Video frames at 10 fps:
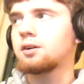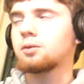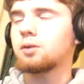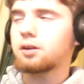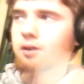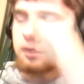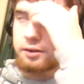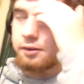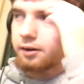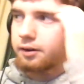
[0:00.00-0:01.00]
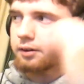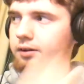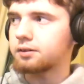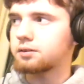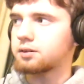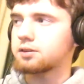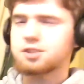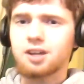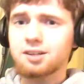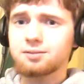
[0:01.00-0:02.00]
Grade A, Under A, and
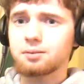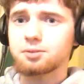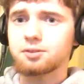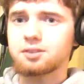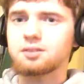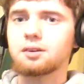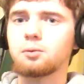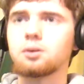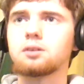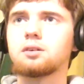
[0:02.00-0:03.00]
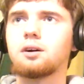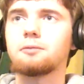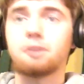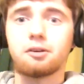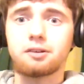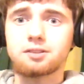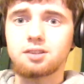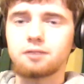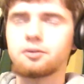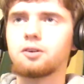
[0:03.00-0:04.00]
Jack's Films recently were very
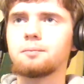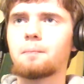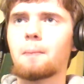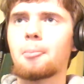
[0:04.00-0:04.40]
insightful.